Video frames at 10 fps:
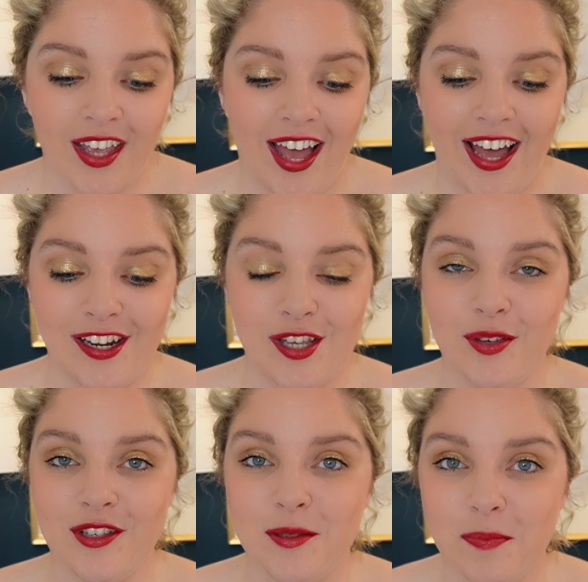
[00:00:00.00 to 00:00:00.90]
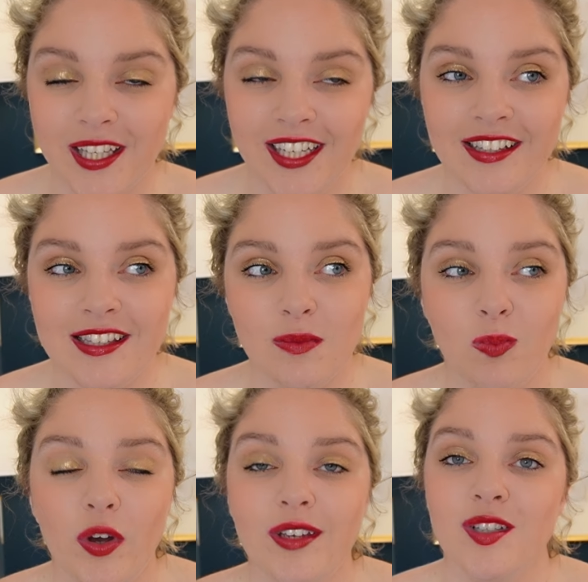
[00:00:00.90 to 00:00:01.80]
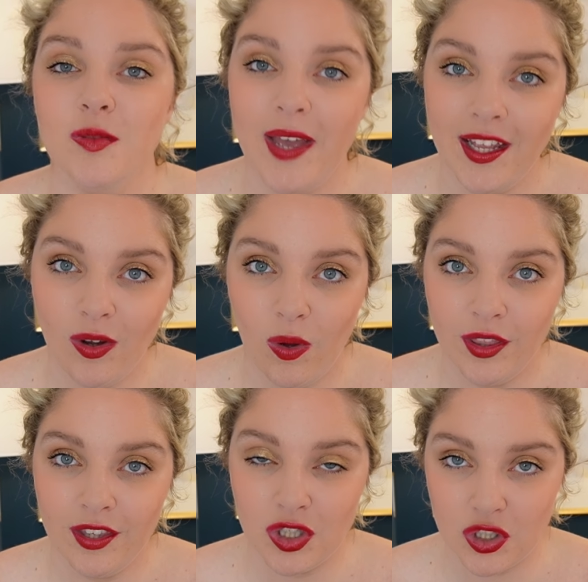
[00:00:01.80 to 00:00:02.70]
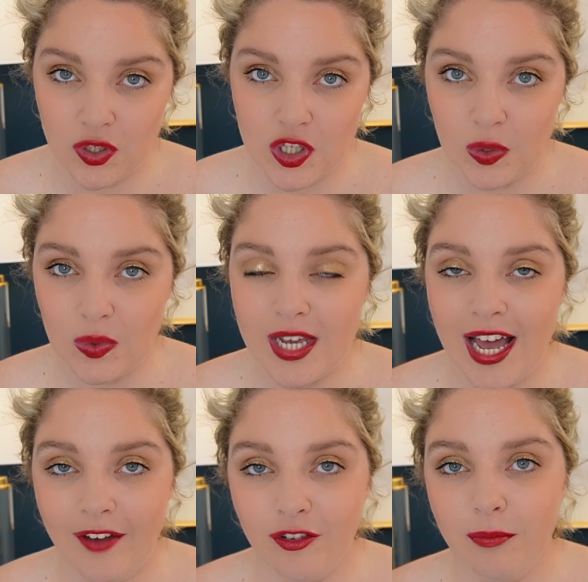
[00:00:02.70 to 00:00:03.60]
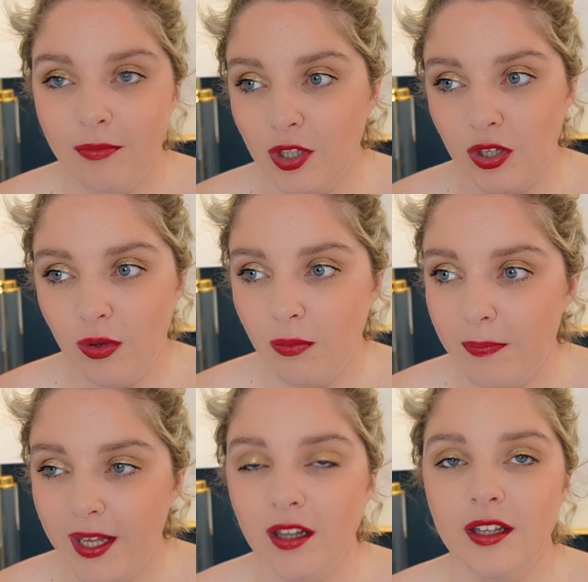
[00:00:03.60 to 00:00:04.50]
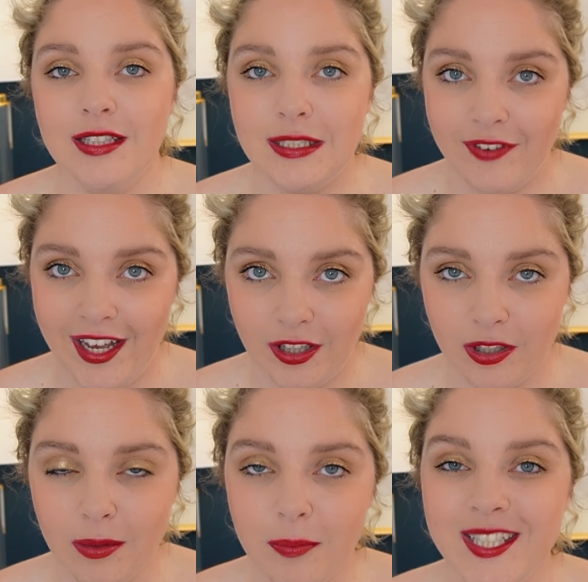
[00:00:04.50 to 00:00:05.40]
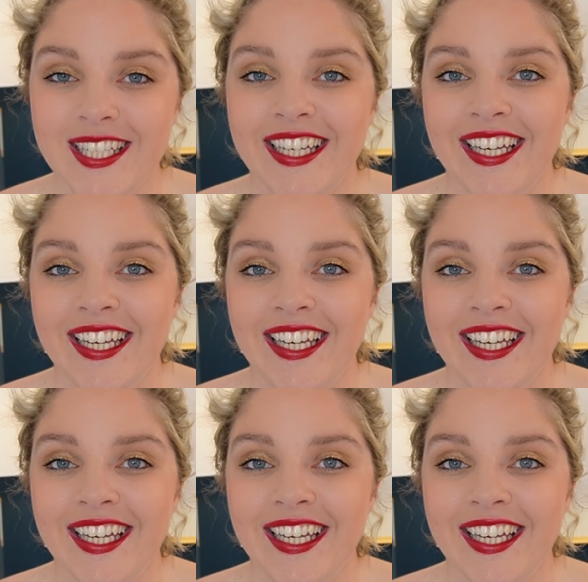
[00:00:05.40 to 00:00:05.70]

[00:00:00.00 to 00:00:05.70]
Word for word: And he explained what he spent on the studio to have it, you know, built and developed,